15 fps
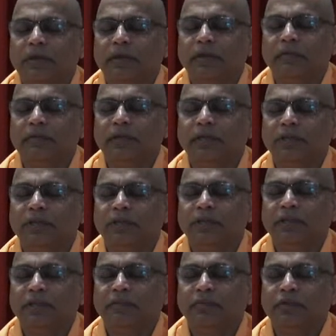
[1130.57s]
And imagine
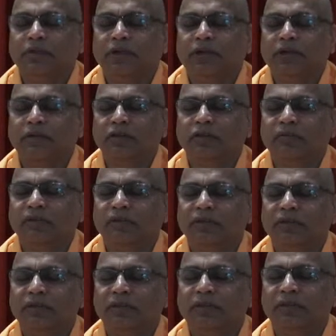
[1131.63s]
him or her to be
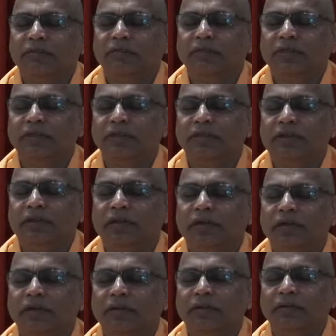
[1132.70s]
seated within your
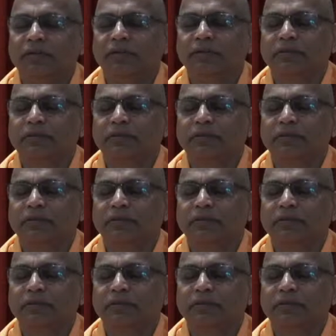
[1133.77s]
heart,